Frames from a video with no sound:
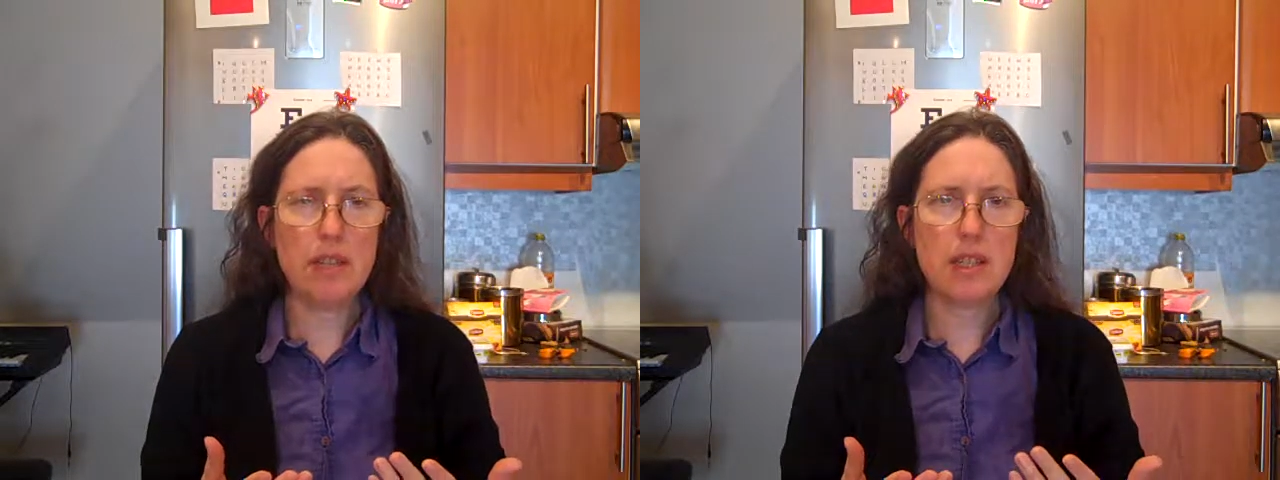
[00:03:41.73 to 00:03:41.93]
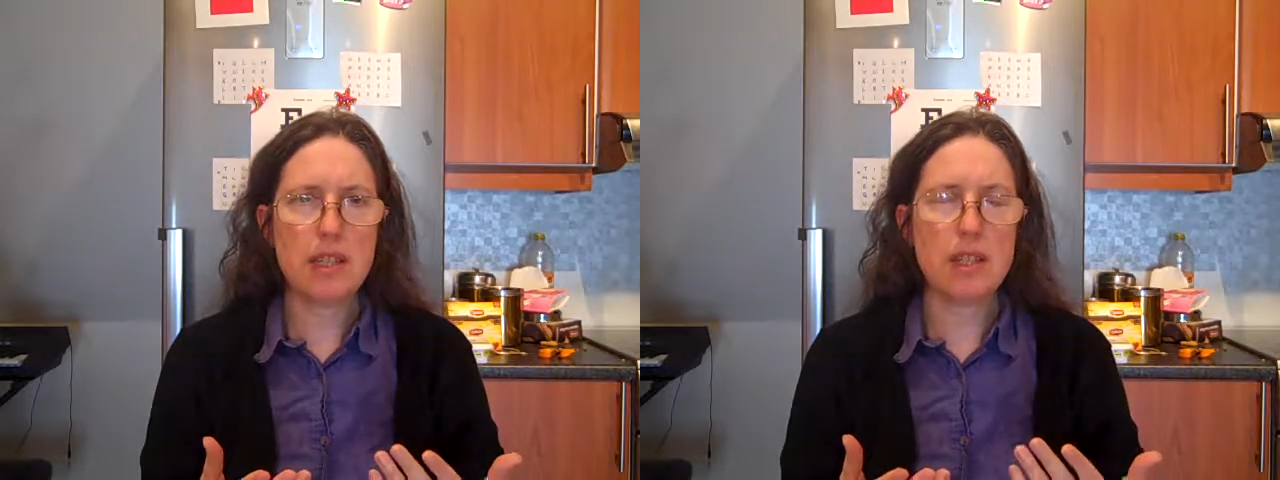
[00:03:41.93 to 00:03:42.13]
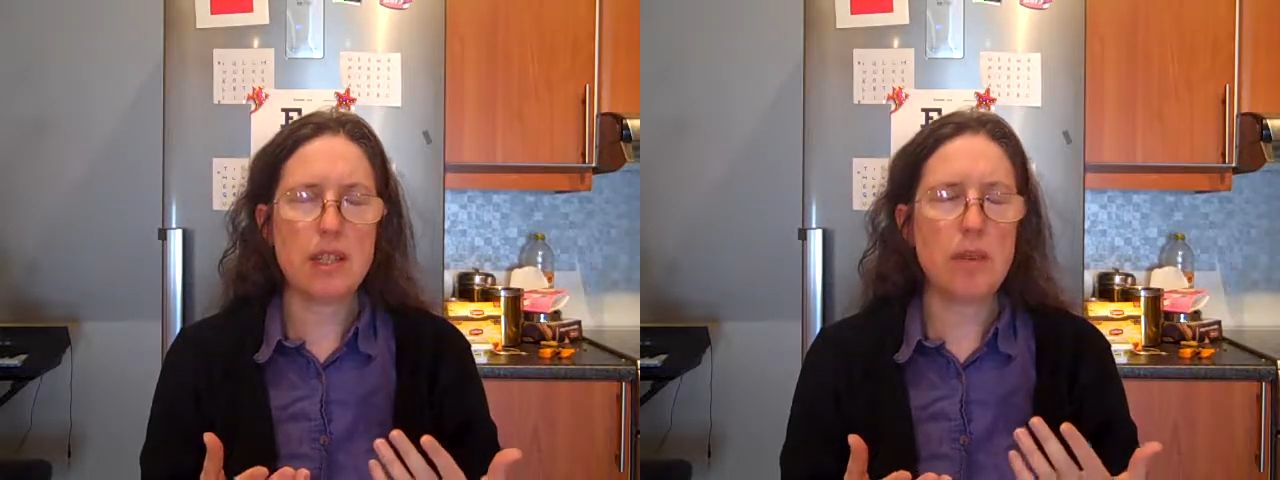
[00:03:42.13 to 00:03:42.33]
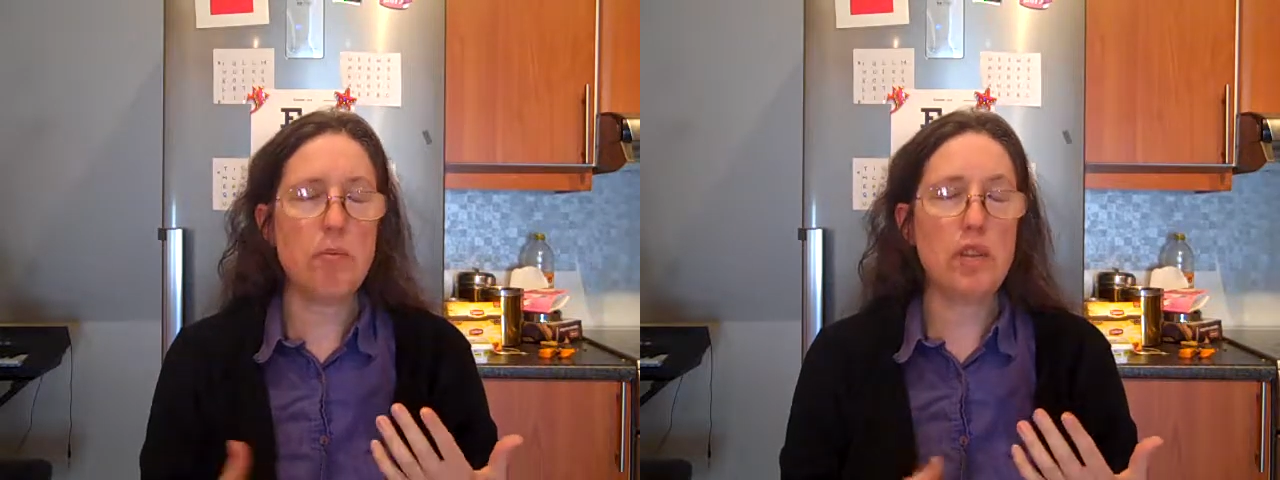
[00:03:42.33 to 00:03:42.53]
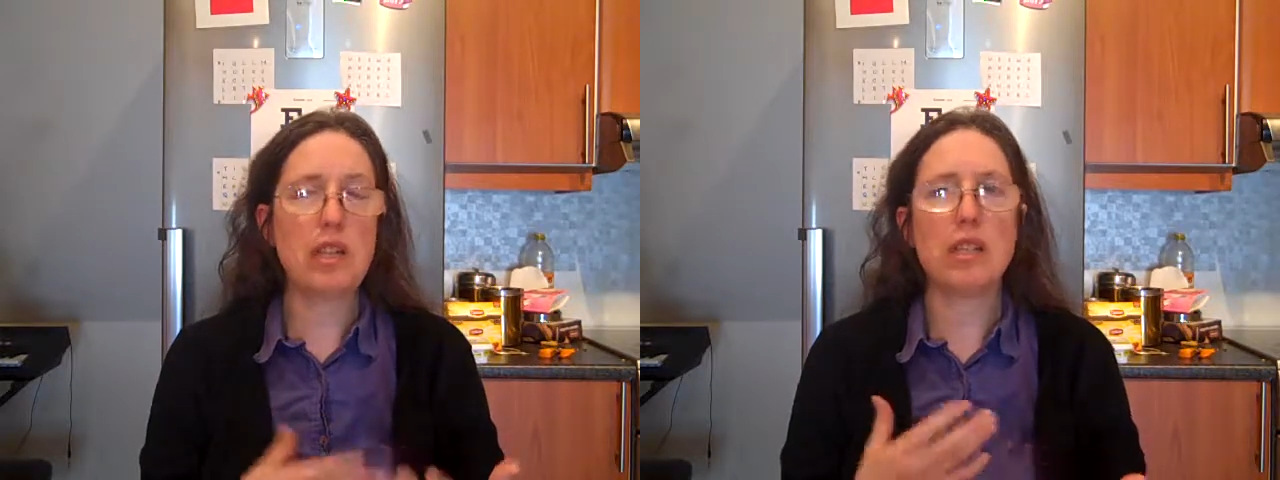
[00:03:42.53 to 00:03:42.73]
is
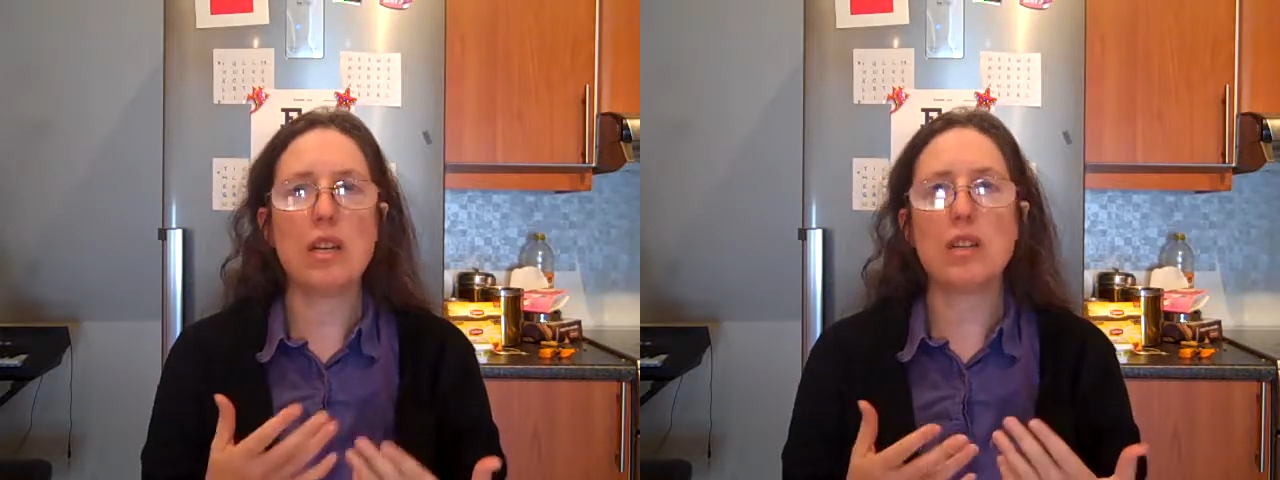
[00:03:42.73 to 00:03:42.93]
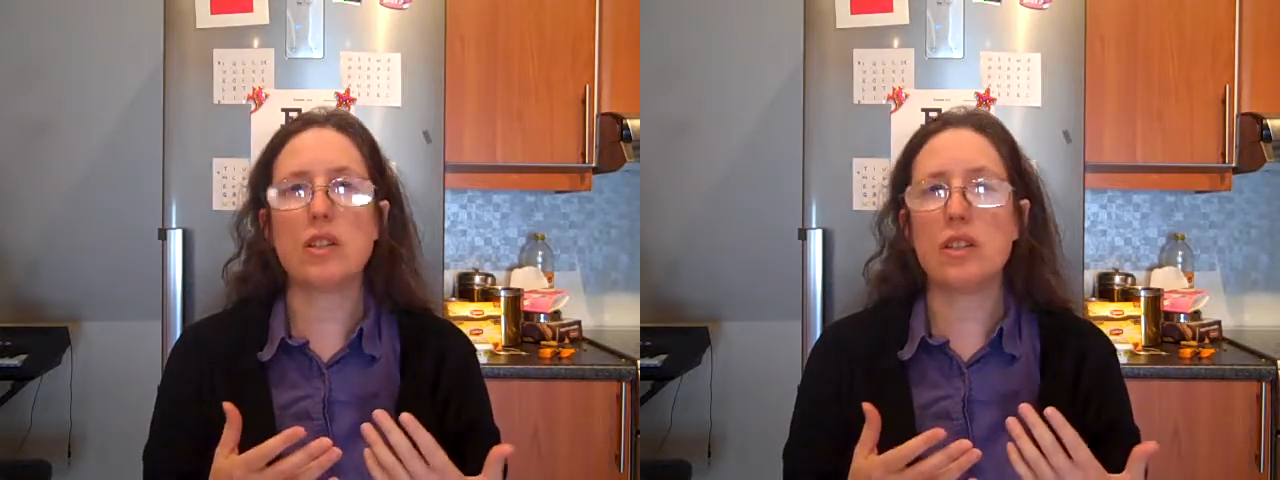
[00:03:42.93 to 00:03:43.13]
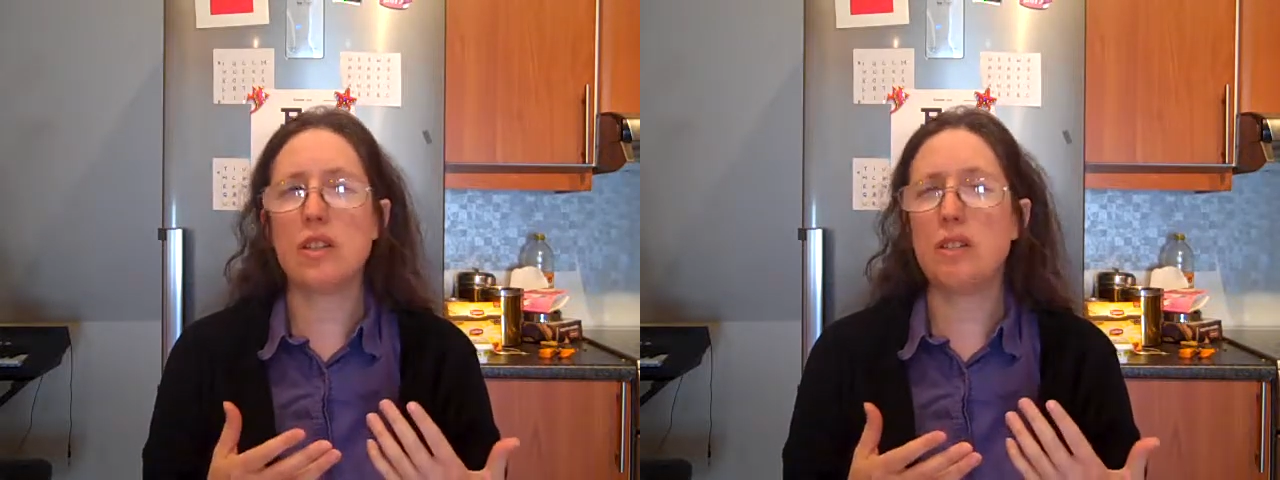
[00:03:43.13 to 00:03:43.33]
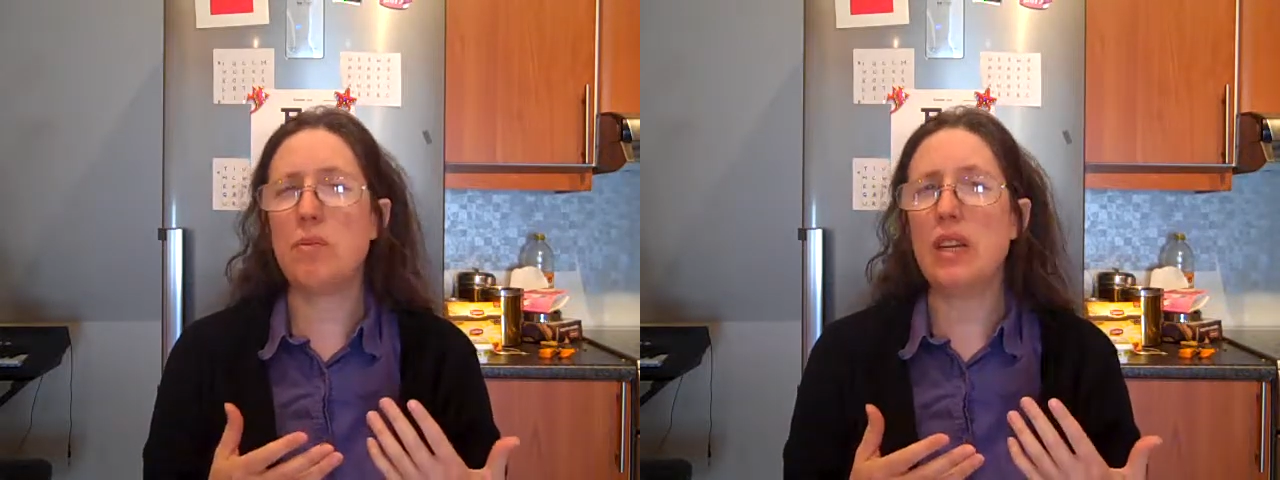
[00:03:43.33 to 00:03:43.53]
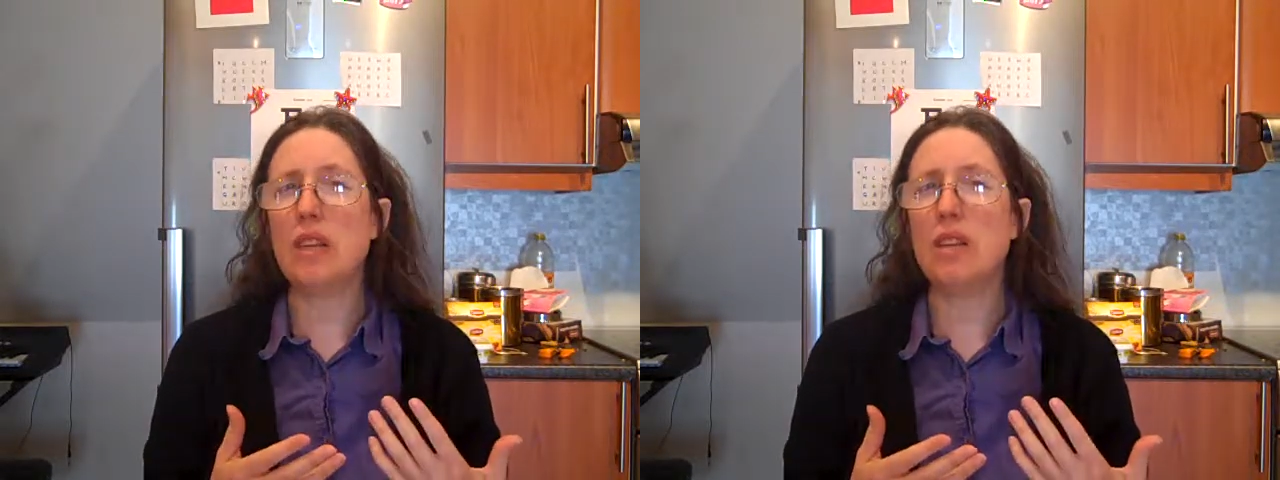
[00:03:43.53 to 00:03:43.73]
some research that has
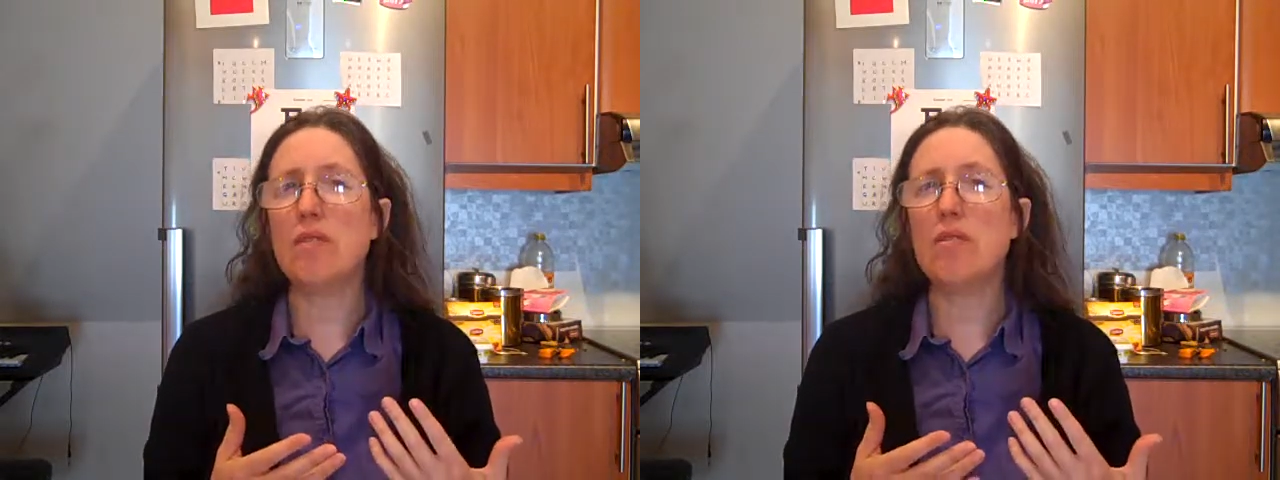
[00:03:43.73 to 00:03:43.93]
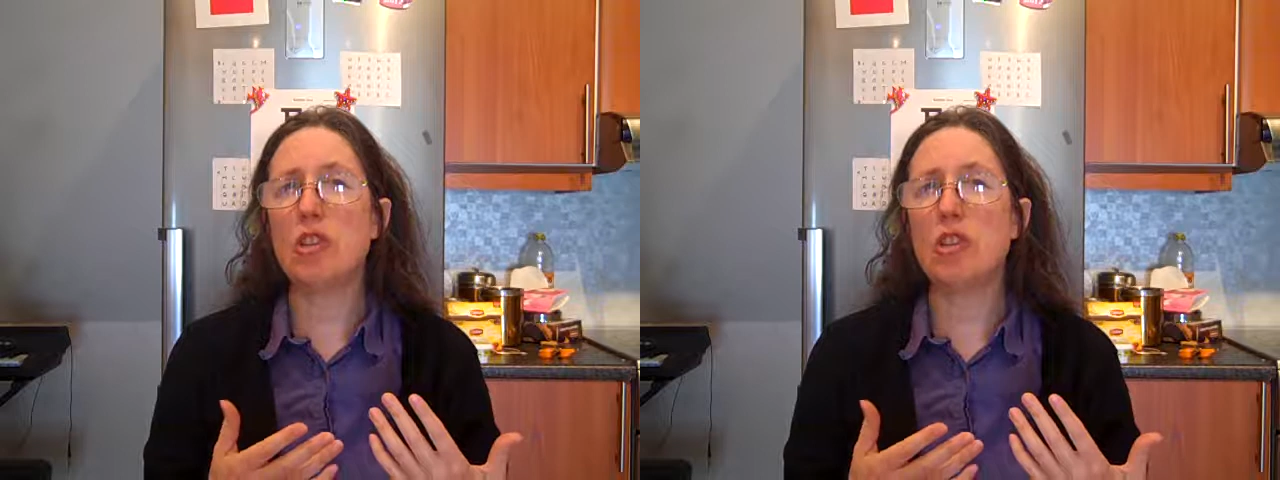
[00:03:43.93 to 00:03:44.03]
been